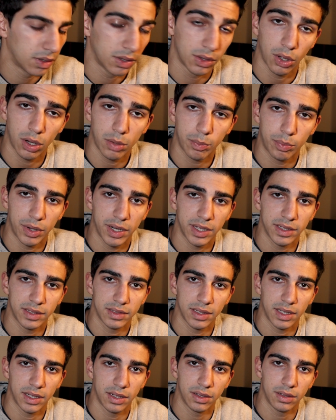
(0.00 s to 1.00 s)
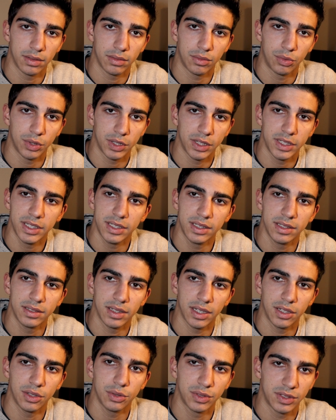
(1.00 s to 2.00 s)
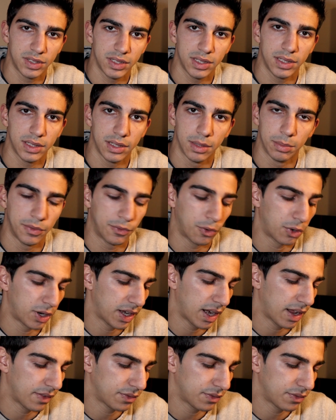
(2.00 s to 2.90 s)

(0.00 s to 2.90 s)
long press and release, and you'll see the before and